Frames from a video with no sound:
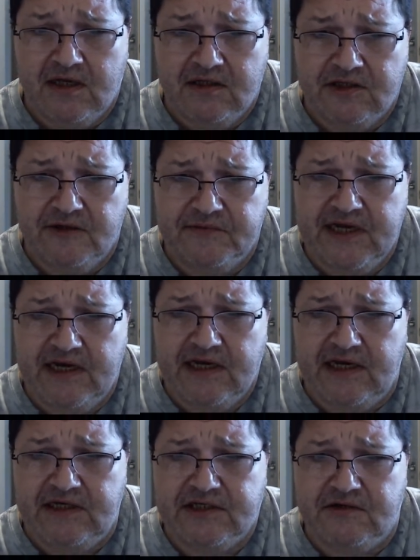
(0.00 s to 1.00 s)
Some
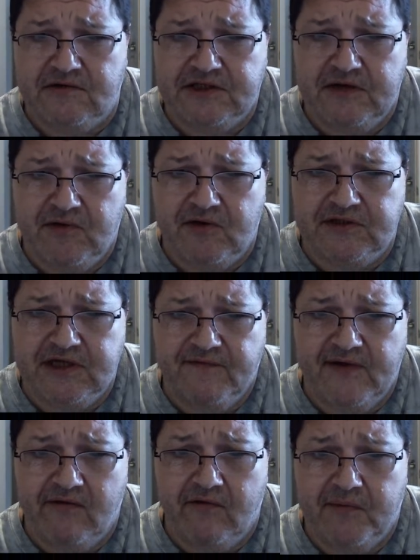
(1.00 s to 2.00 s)
techniques used in music
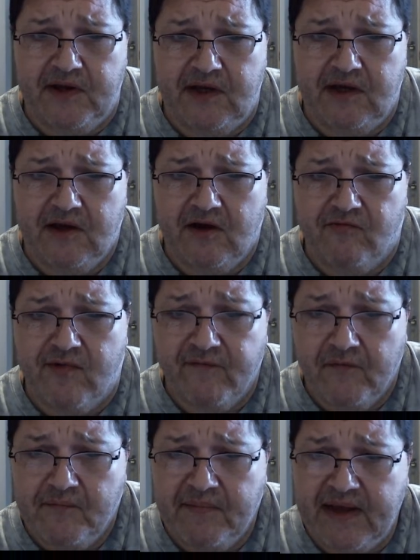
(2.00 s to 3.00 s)
therapy are
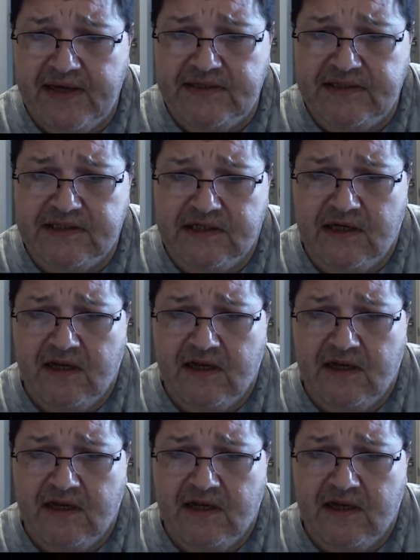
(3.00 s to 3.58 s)
rhythm-based,